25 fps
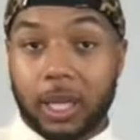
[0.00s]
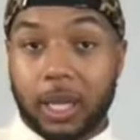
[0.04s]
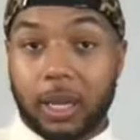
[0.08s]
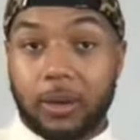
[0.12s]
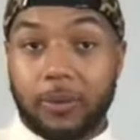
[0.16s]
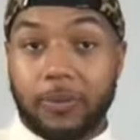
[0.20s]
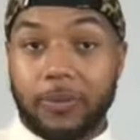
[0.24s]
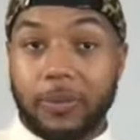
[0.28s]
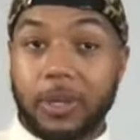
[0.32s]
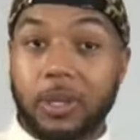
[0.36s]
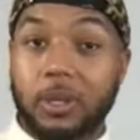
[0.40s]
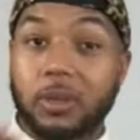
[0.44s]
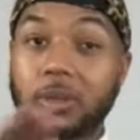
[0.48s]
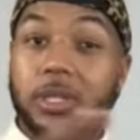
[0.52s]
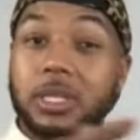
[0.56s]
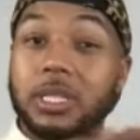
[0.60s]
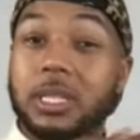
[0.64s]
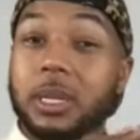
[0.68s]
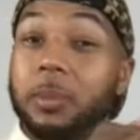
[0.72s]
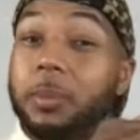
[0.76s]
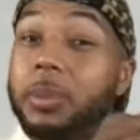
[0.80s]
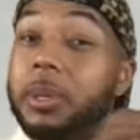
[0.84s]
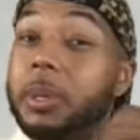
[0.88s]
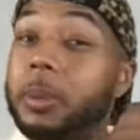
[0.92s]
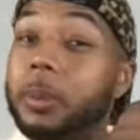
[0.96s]
layer feels.
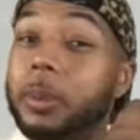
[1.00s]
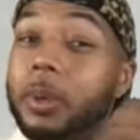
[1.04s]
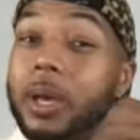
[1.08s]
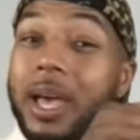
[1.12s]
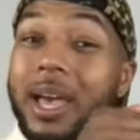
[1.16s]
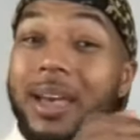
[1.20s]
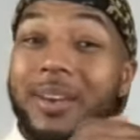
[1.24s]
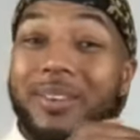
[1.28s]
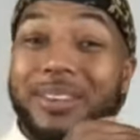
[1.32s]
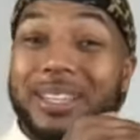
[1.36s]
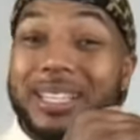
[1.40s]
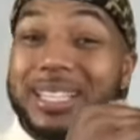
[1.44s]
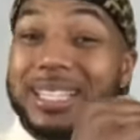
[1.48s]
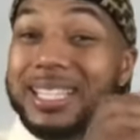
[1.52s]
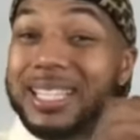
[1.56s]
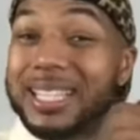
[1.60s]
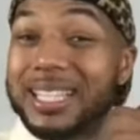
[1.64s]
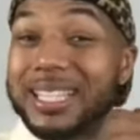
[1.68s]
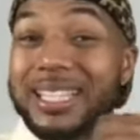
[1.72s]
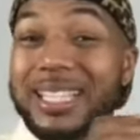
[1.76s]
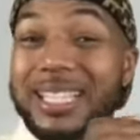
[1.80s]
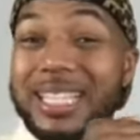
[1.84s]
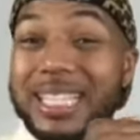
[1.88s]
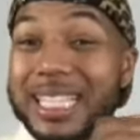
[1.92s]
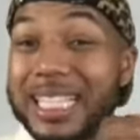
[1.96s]
Some people have
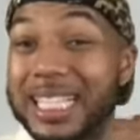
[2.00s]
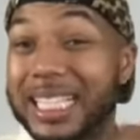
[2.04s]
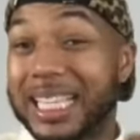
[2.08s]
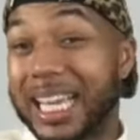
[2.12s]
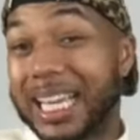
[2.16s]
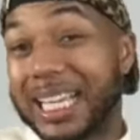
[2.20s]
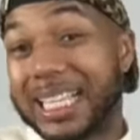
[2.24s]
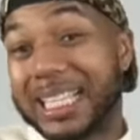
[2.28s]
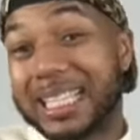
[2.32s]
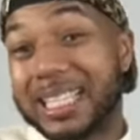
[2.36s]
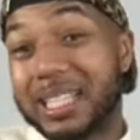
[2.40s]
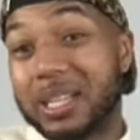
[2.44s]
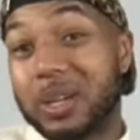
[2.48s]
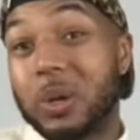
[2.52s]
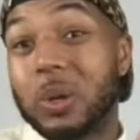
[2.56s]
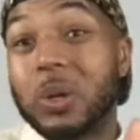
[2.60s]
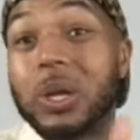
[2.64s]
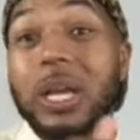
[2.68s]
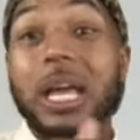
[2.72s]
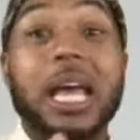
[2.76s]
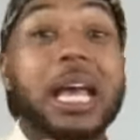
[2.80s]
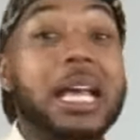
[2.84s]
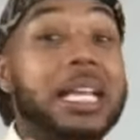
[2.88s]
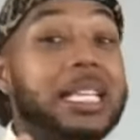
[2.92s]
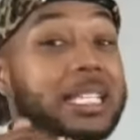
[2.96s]
consistency like
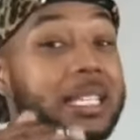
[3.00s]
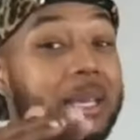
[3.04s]
silk,